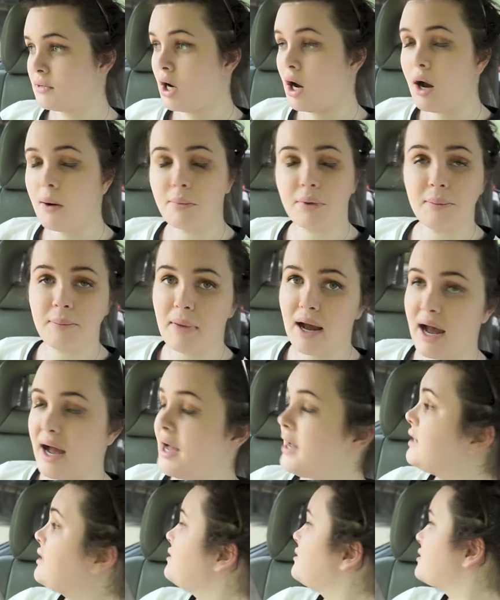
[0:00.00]

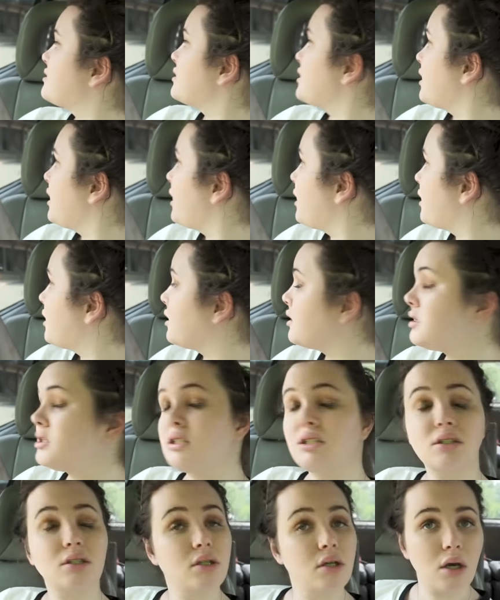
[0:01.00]
compromised
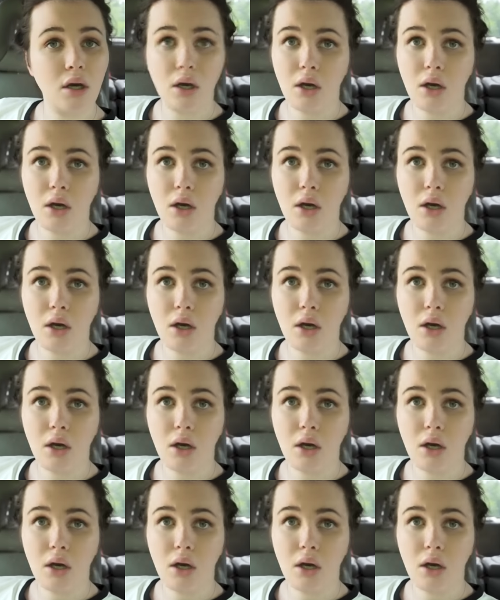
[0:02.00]
and